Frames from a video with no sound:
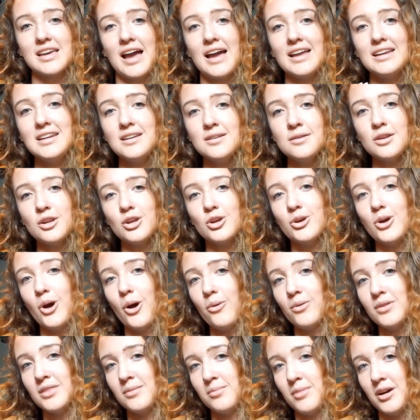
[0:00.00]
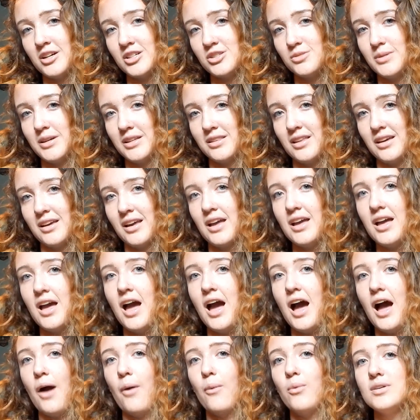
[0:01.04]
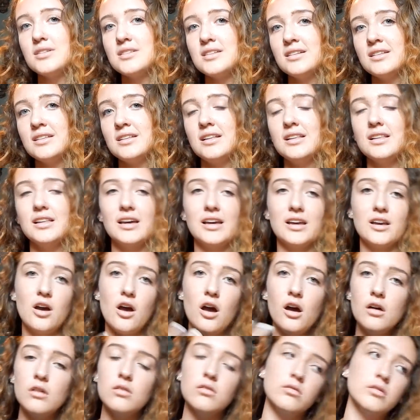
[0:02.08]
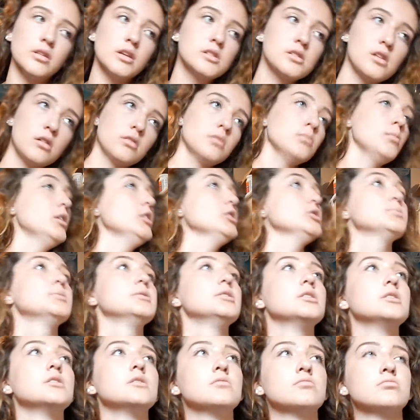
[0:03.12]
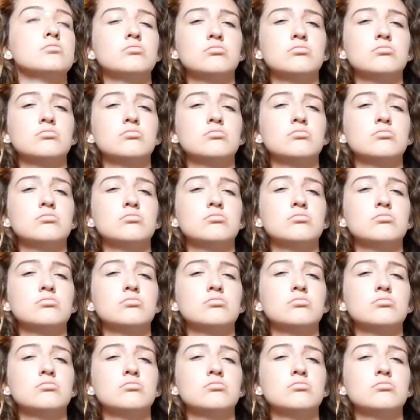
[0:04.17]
I didn't go in the mosh pit. Like, I wasn't like, oh, let's go in the mosh pit.